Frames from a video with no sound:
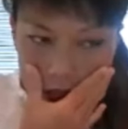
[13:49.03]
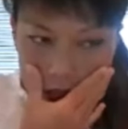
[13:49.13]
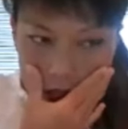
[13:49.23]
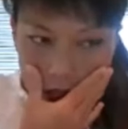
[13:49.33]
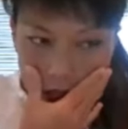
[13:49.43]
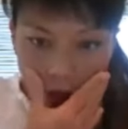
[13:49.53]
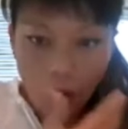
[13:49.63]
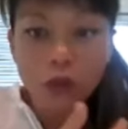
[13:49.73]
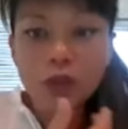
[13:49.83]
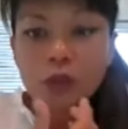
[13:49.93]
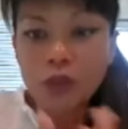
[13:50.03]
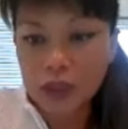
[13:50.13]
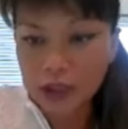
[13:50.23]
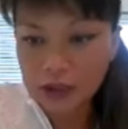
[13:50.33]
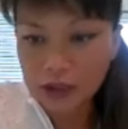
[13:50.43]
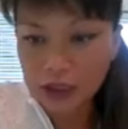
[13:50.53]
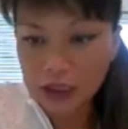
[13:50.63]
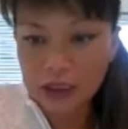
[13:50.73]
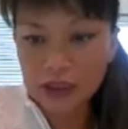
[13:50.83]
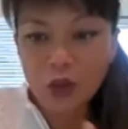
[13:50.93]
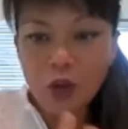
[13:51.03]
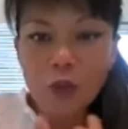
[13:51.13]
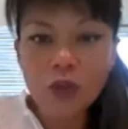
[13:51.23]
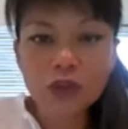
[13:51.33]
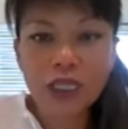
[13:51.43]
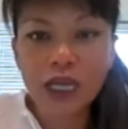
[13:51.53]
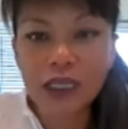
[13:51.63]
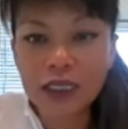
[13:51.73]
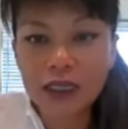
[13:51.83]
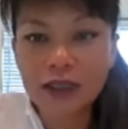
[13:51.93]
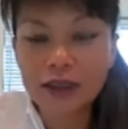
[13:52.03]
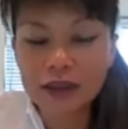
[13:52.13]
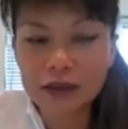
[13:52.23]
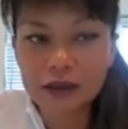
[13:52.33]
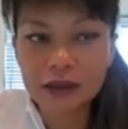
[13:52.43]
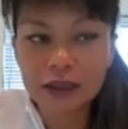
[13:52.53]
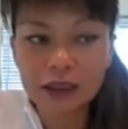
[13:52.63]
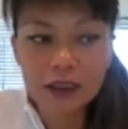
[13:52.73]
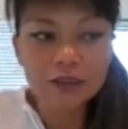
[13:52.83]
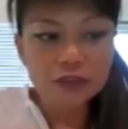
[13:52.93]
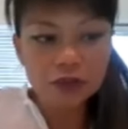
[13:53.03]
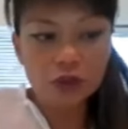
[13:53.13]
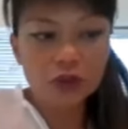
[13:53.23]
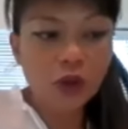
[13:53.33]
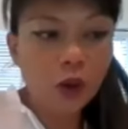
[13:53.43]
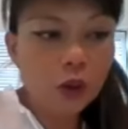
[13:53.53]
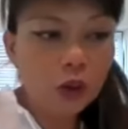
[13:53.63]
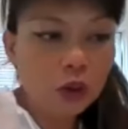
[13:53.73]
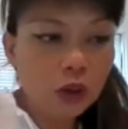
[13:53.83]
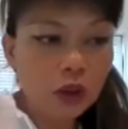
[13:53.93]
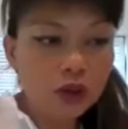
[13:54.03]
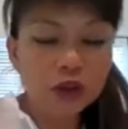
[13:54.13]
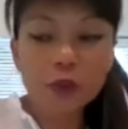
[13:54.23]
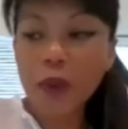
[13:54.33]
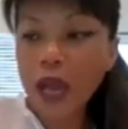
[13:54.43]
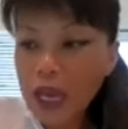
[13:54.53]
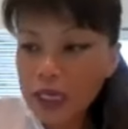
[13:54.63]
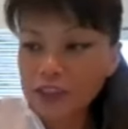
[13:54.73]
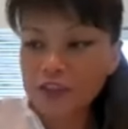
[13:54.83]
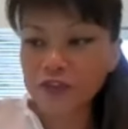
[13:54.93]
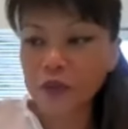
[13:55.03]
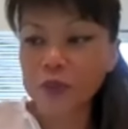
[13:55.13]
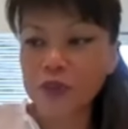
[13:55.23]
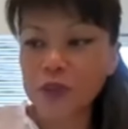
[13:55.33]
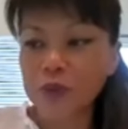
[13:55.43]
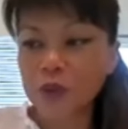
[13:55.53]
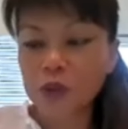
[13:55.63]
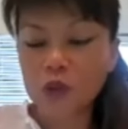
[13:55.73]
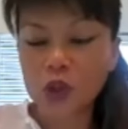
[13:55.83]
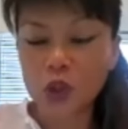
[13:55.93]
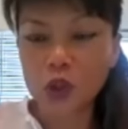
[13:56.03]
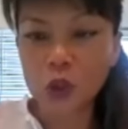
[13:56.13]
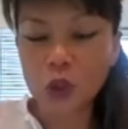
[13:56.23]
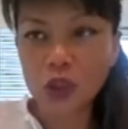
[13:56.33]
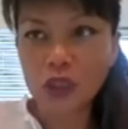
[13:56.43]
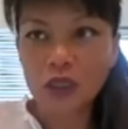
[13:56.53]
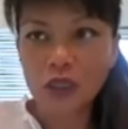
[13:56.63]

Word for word: mm, concrete it's almost like leave no space for people to